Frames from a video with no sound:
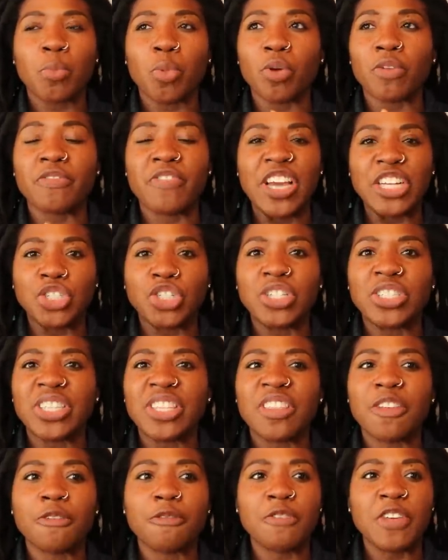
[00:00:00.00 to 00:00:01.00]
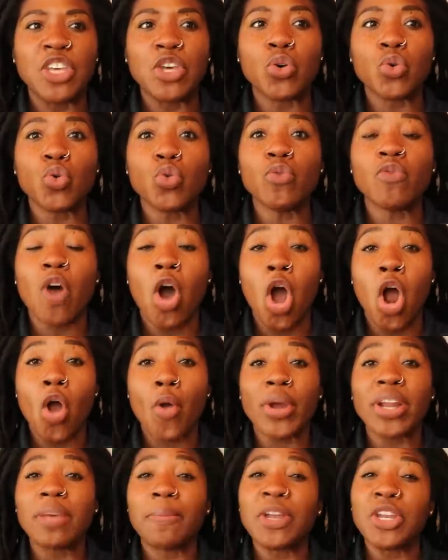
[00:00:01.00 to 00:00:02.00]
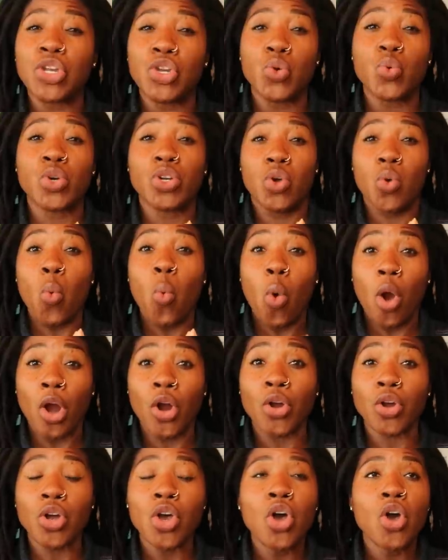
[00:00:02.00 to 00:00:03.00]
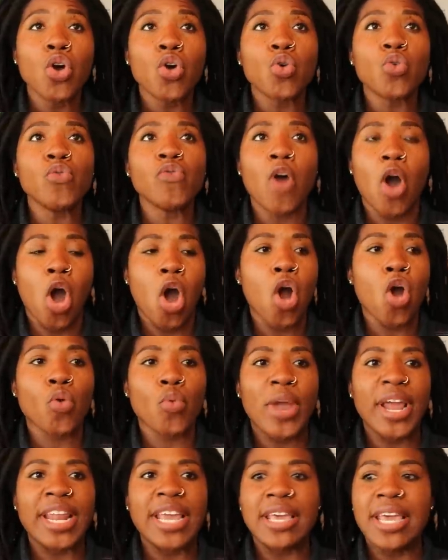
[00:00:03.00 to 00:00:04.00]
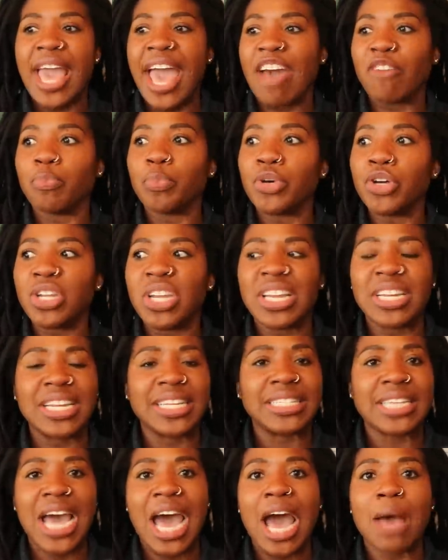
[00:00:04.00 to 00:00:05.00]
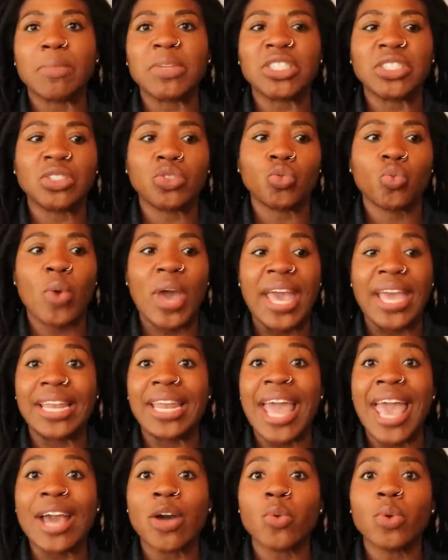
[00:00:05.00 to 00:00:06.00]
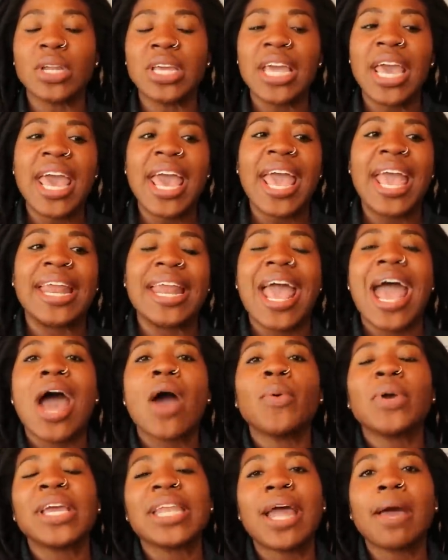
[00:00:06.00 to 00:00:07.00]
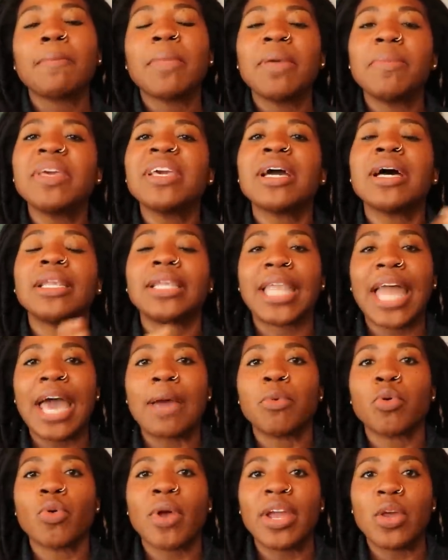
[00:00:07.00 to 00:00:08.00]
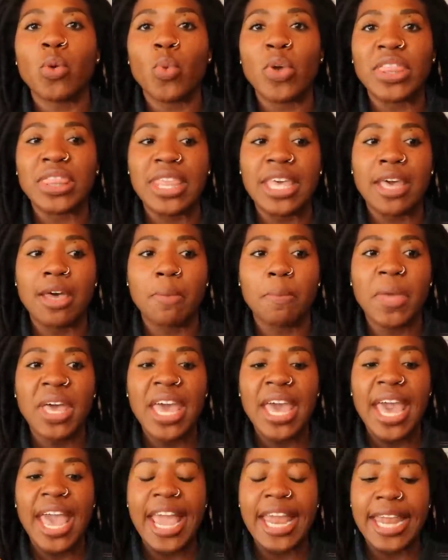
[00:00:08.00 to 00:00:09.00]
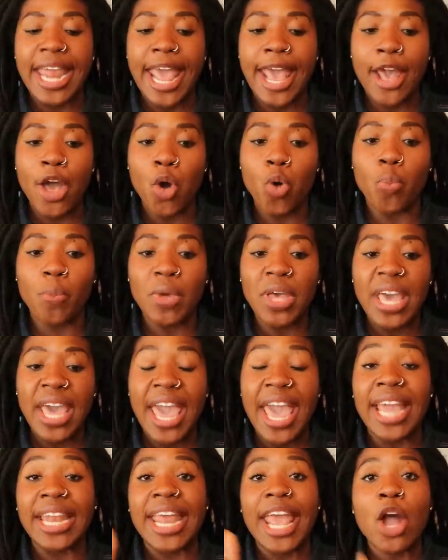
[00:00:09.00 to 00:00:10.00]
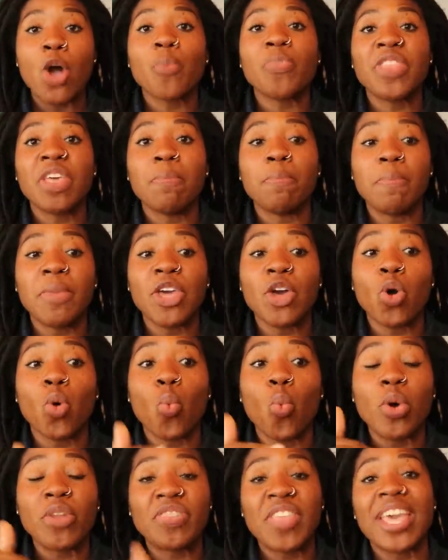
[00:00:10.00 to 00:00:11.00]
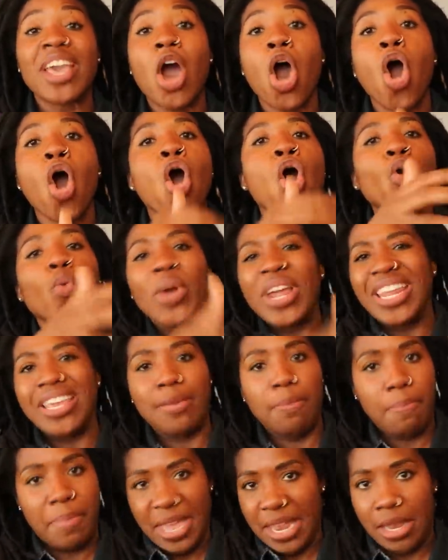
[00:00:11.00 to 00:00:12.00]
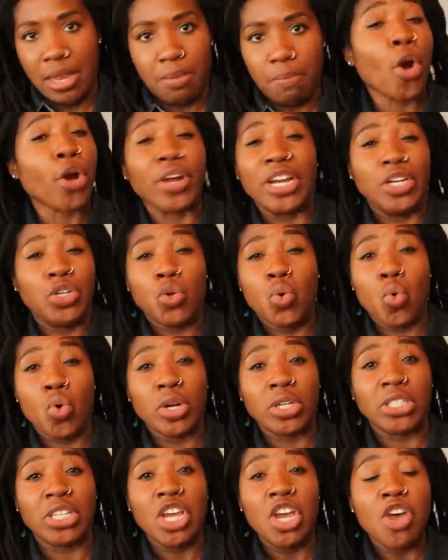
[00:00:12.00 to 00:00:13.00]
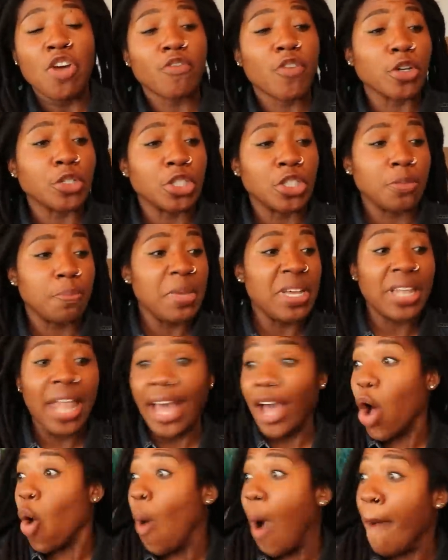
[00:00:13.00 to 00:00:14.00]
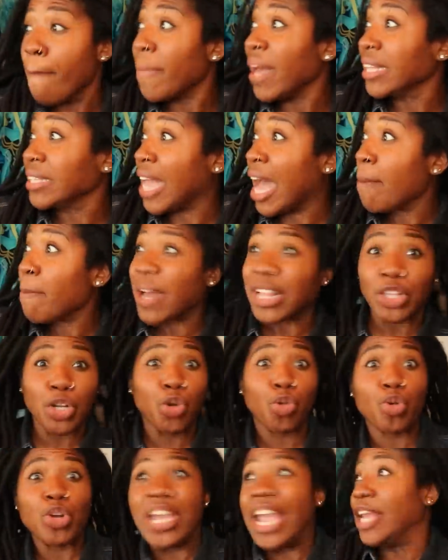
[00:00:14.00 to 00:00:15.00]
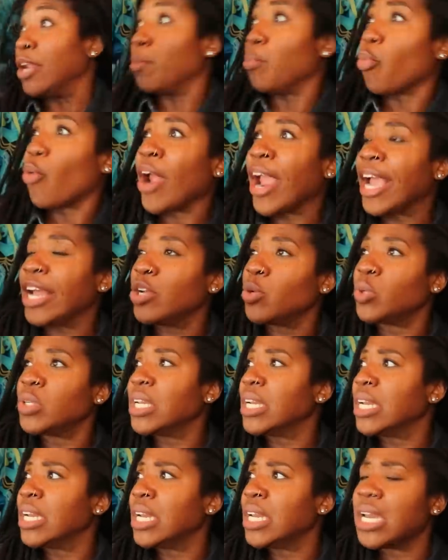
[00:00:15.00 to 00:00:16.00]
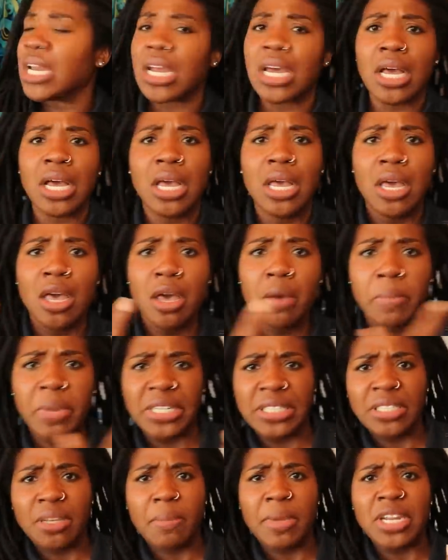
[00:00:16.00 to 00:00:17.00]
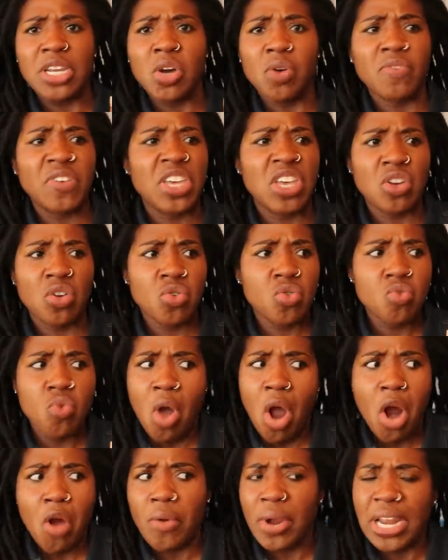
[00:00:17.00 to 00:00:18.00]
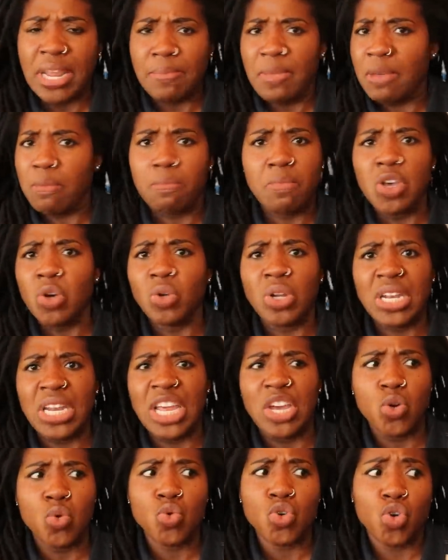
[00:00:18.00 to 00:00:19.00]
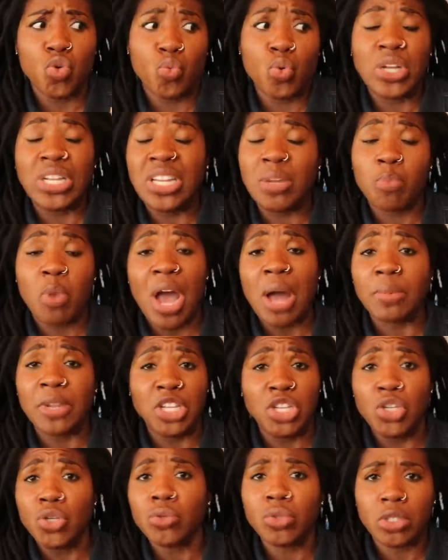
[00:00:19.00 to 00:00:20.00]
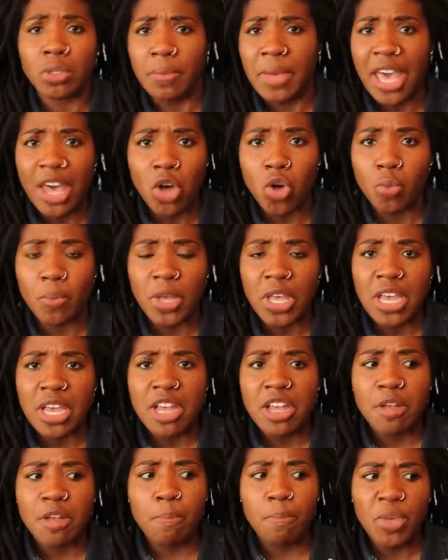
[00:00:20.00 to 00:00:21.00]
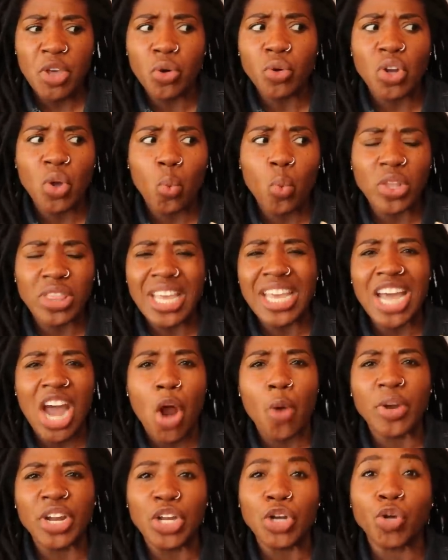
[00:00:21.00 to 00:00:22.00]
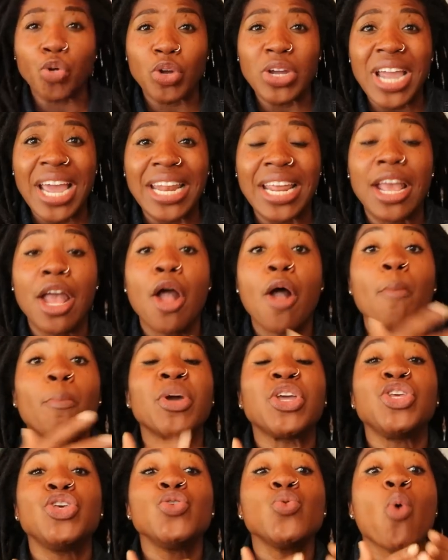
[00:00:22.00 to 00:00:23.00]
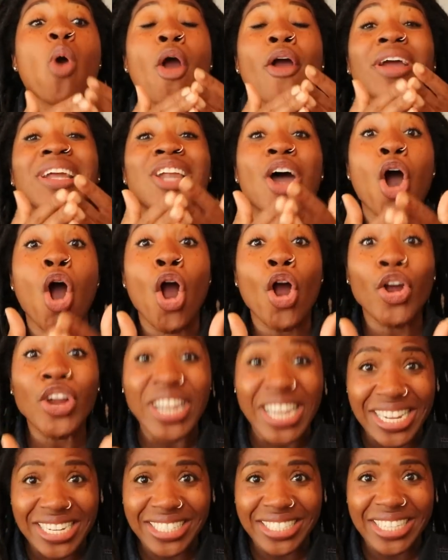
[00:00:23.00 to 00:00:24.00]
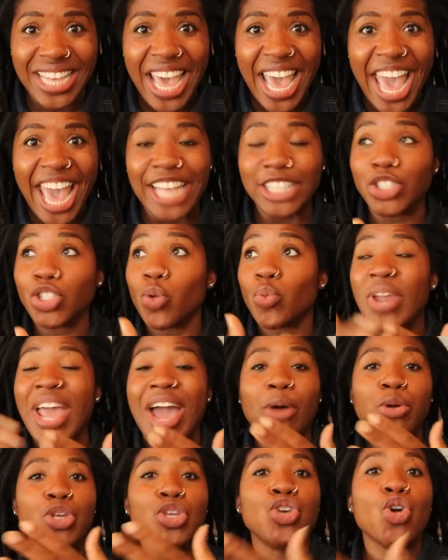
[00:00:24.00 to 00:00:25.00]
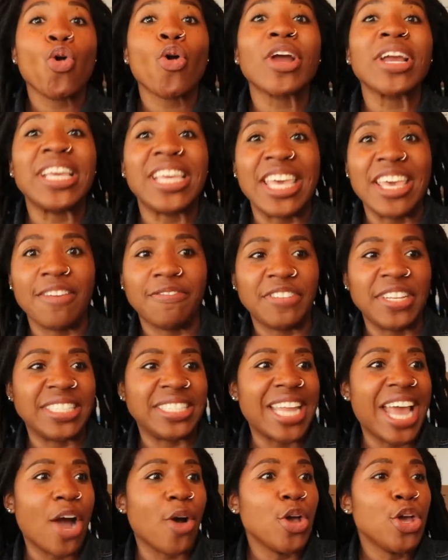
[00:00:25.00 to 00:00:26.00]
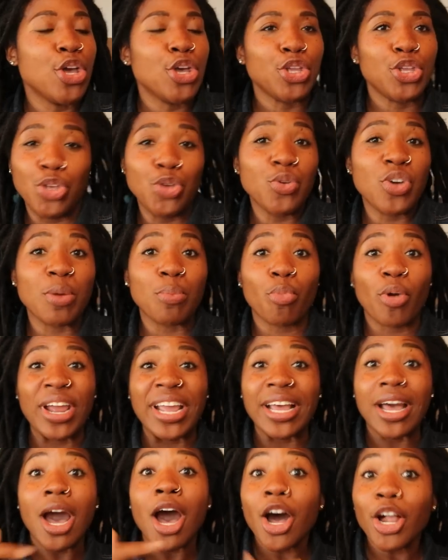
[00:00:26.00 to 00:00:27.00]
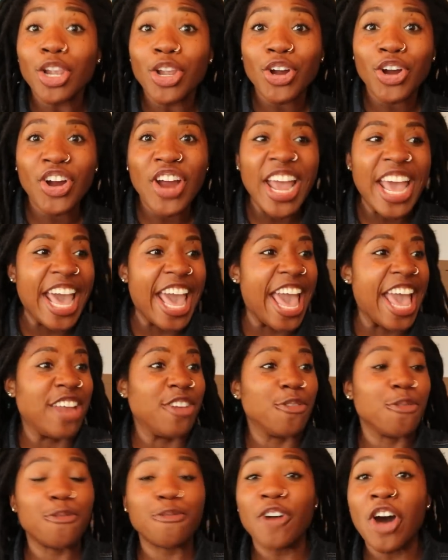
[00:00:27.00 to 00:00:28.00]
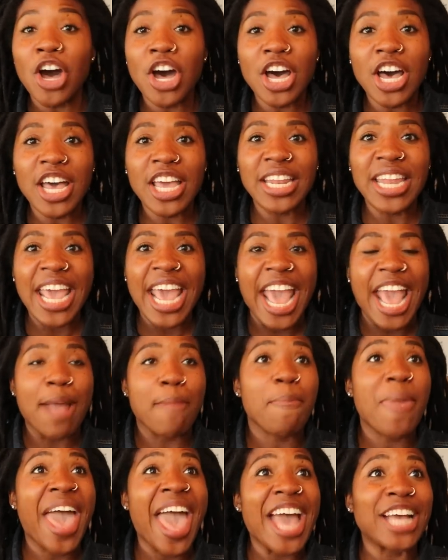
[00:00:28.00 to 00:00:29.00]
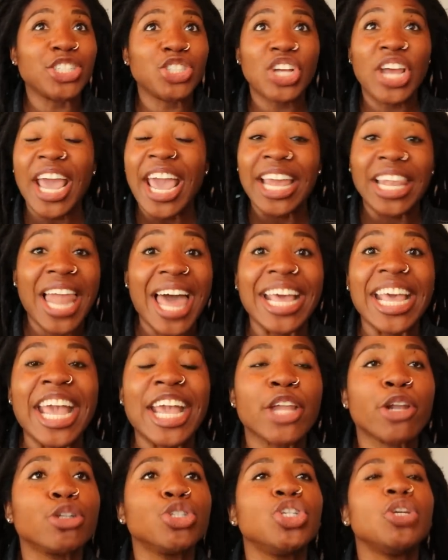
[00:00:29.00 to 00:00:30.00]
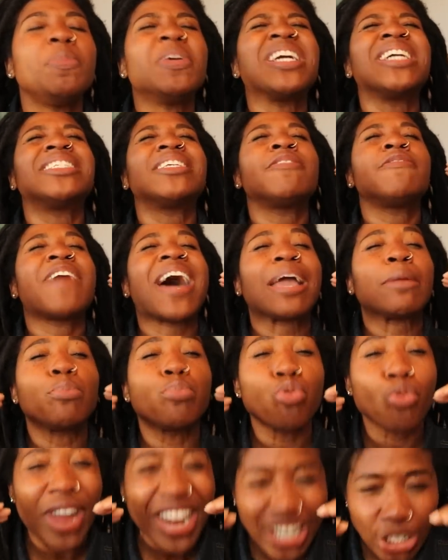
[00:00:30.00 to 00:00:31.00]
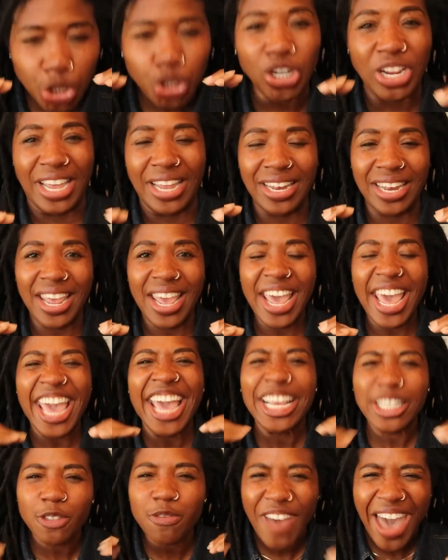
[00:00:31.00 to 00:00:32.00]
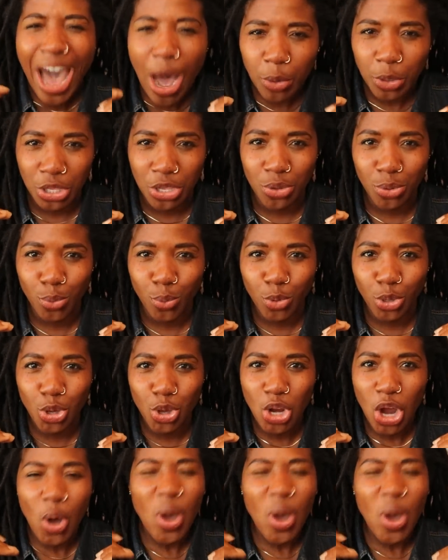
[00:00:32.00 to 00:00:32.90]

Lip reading: professions in the field who've already been doing the work, who've already have put in time and sweat and equity. And how can I maybe collaborate with them and help them build what they already been working towards versus me like, oh, I'm about to create a brand new da-da-da-da-da. But it's somebody over here who already been building it, who could really probably use some help building what they already created. But you are an artist, and so now your gift is, now you can bring color and fun and passion and like energy, because a vibration is value, you